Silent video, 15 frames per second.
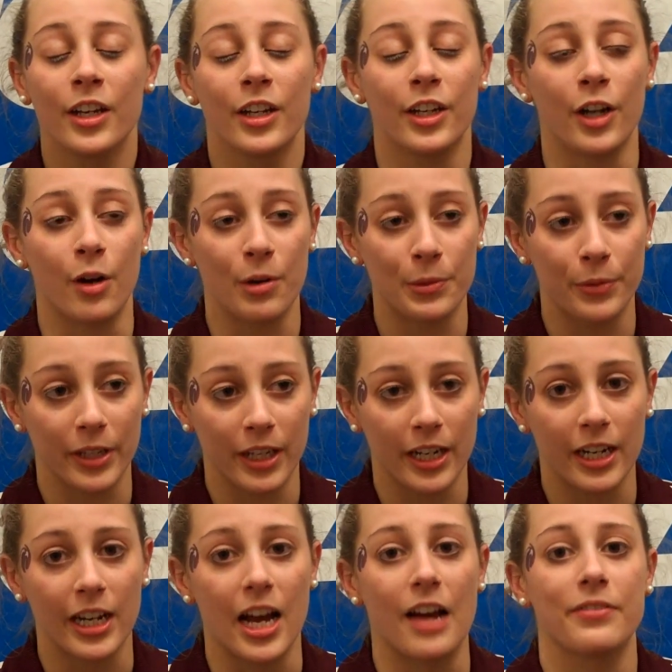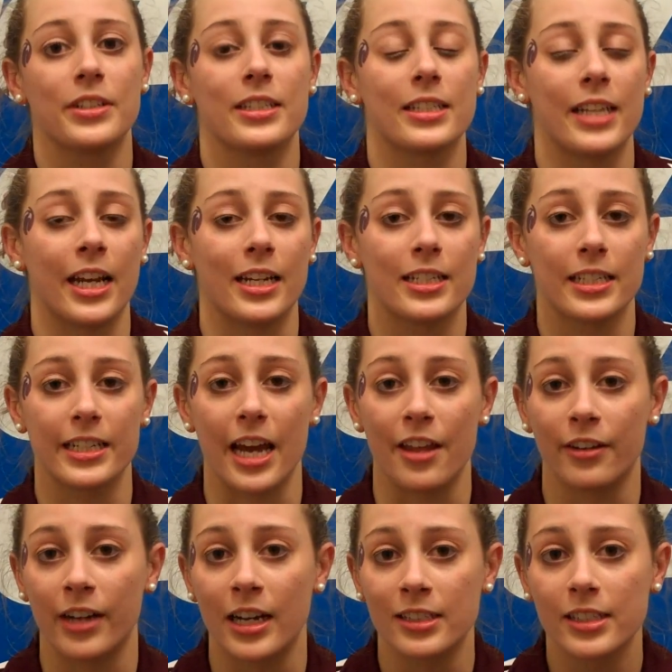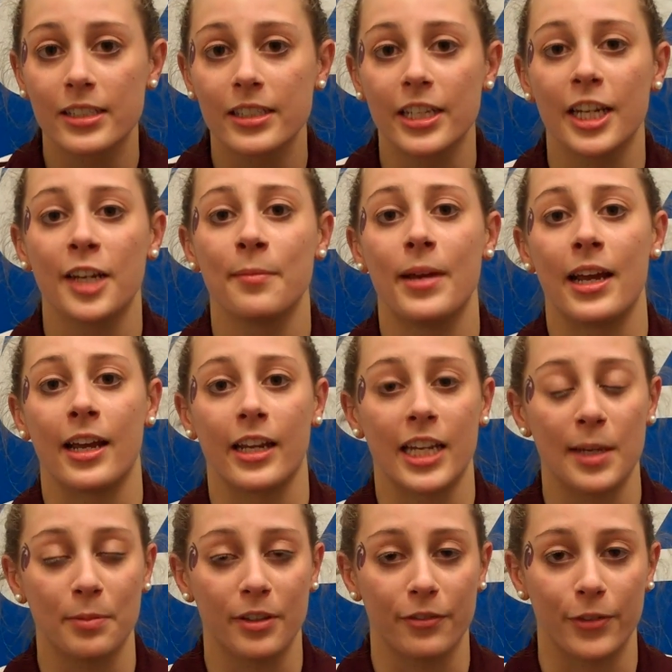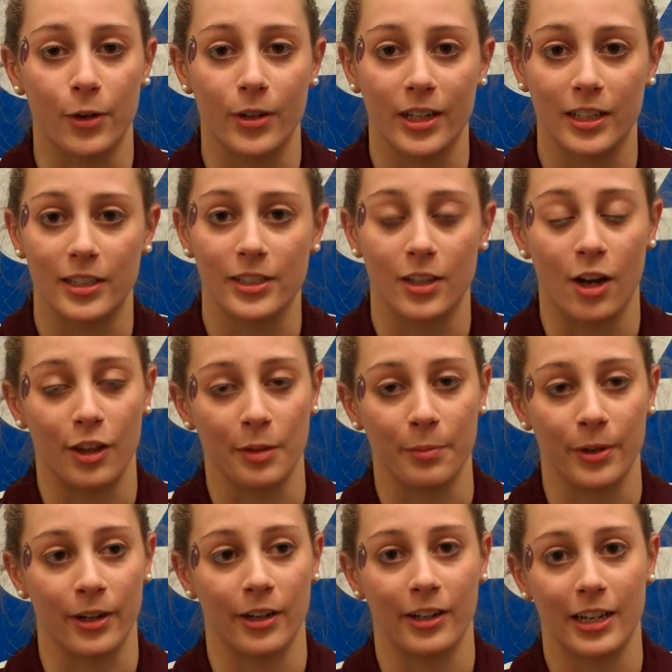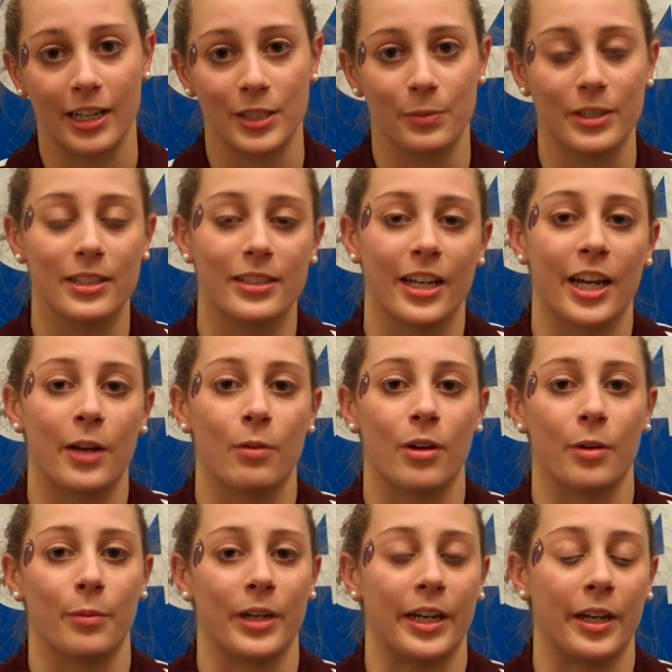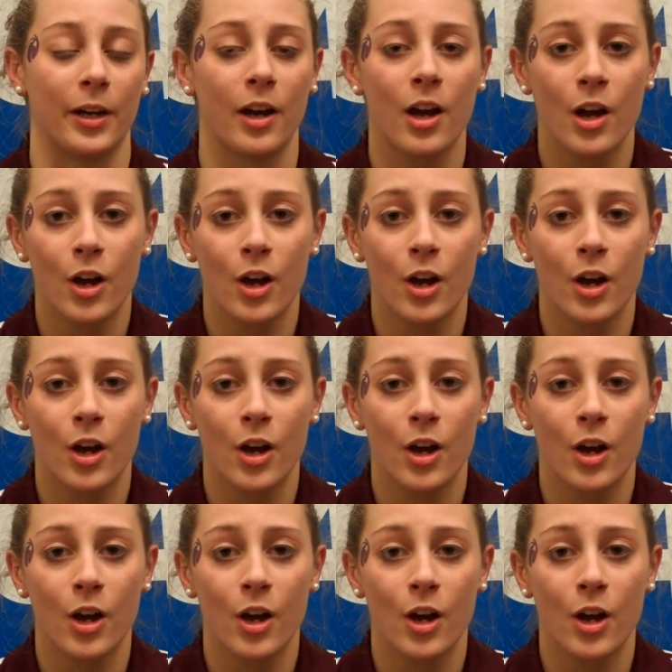You know, we're really going to have to stay together as a team and keep the focus on the bird, as we say, where we